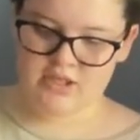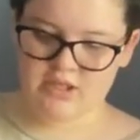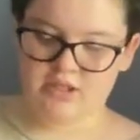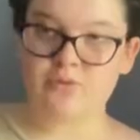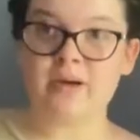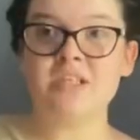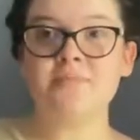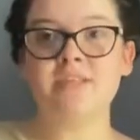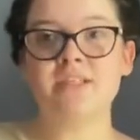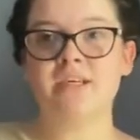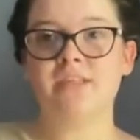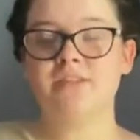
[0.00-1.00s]
The recipe
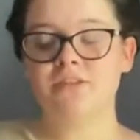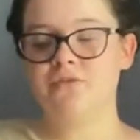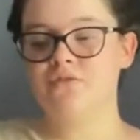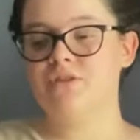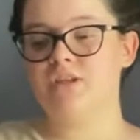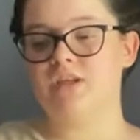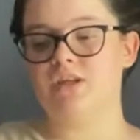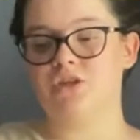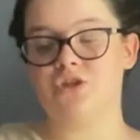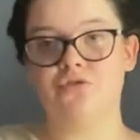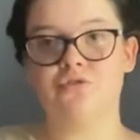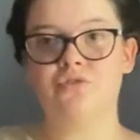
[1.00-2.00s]
said to use the
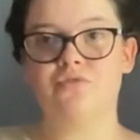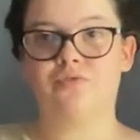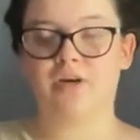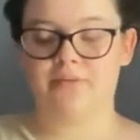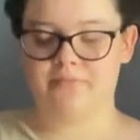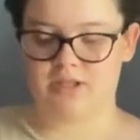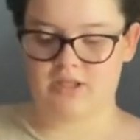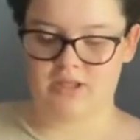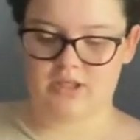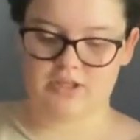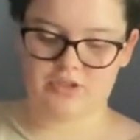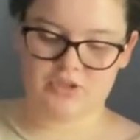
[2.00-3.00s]
juice from
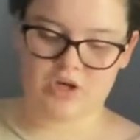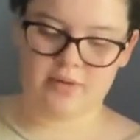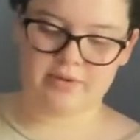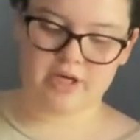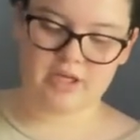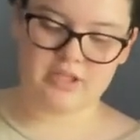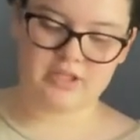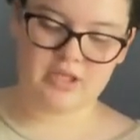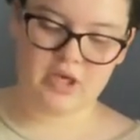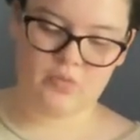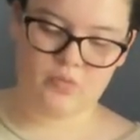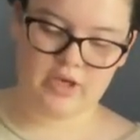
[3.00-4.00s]
the strawberries
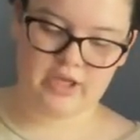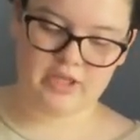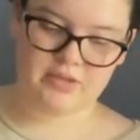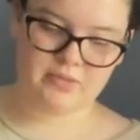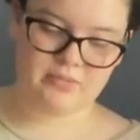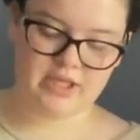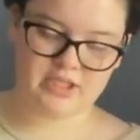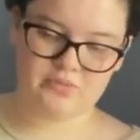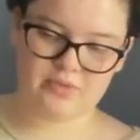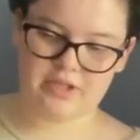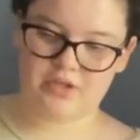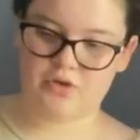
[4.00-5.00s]
with, mixed
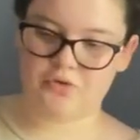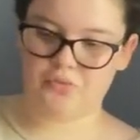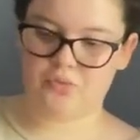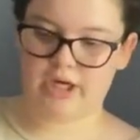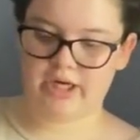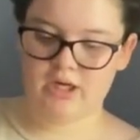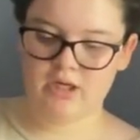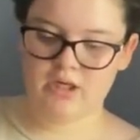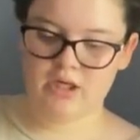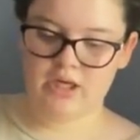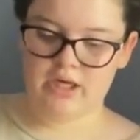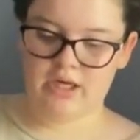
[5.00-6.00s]
with cold water
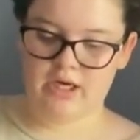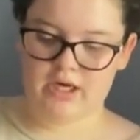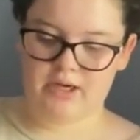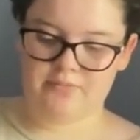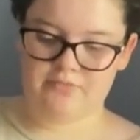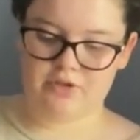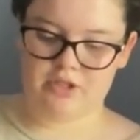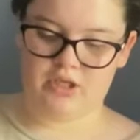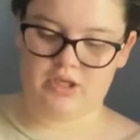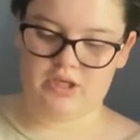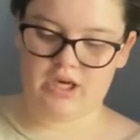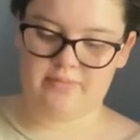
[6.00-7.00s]
um, for
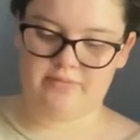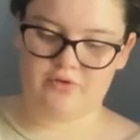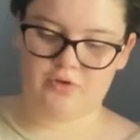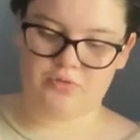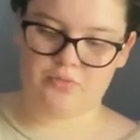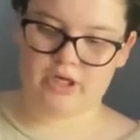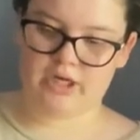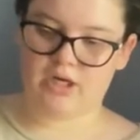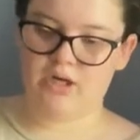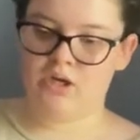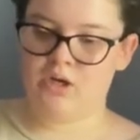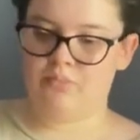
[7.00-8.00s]
the cup of cold water,
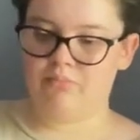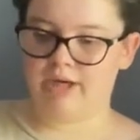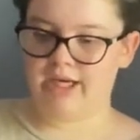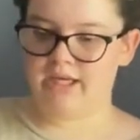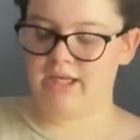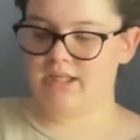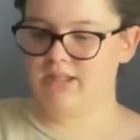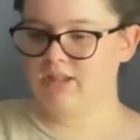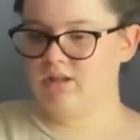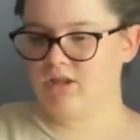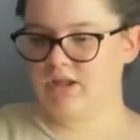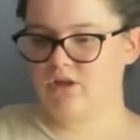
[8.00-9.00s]
but it doesn't
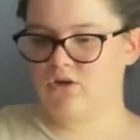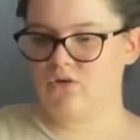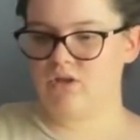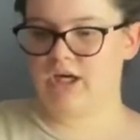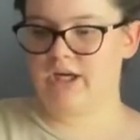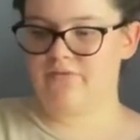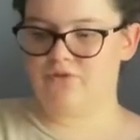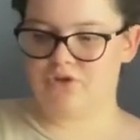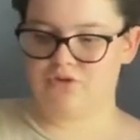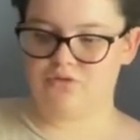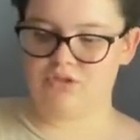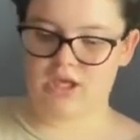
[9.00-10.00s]
look like a whole lot of
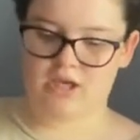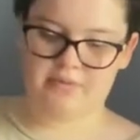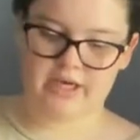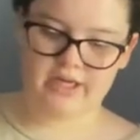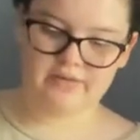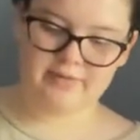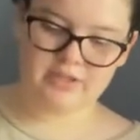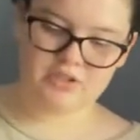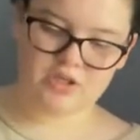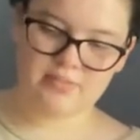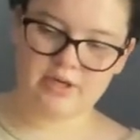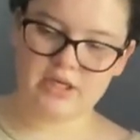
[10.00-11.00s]
juice came out of my
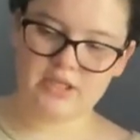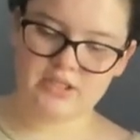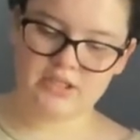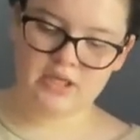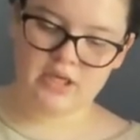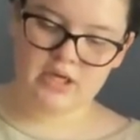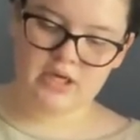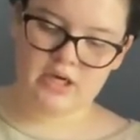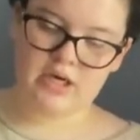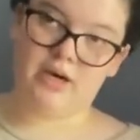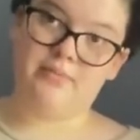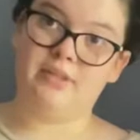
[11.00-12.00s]
strawberries.
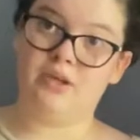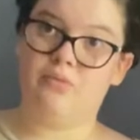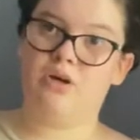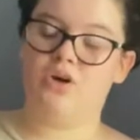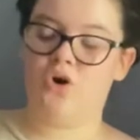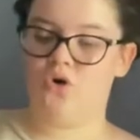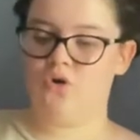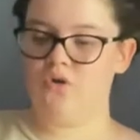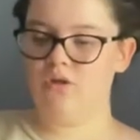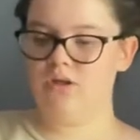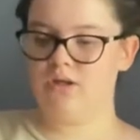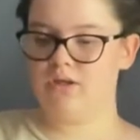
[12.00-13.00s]
Um, they were whole,
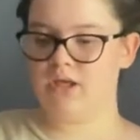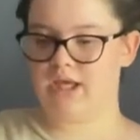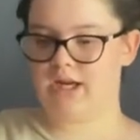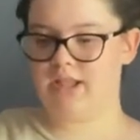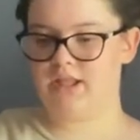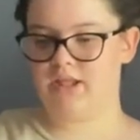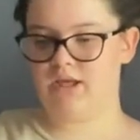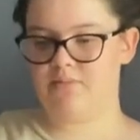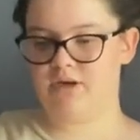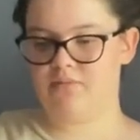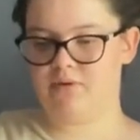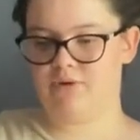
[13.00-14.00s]
and I think that
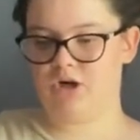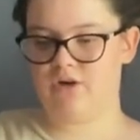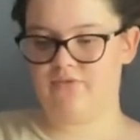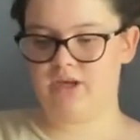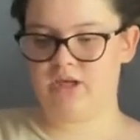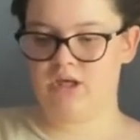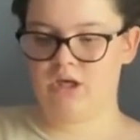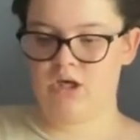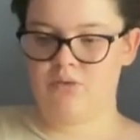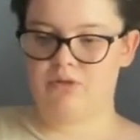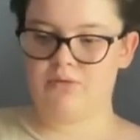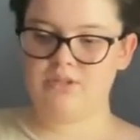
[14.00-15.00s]
might be part of it.
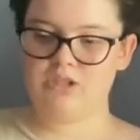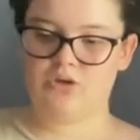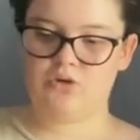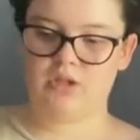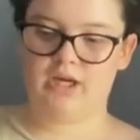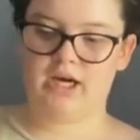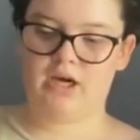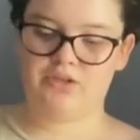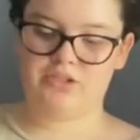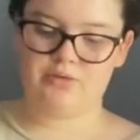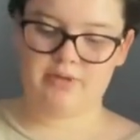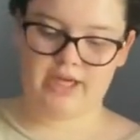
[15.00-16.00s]
There wasn't a whole lot. I'll
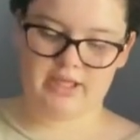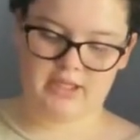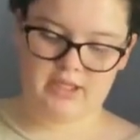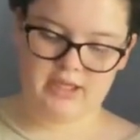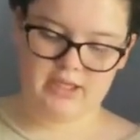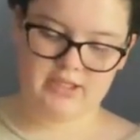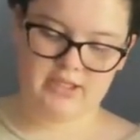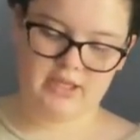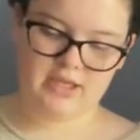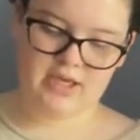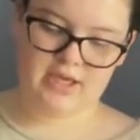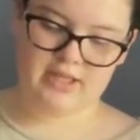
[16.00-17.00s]
see what I can get,
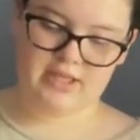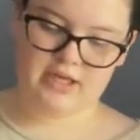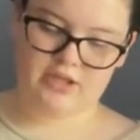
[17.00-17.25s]
and then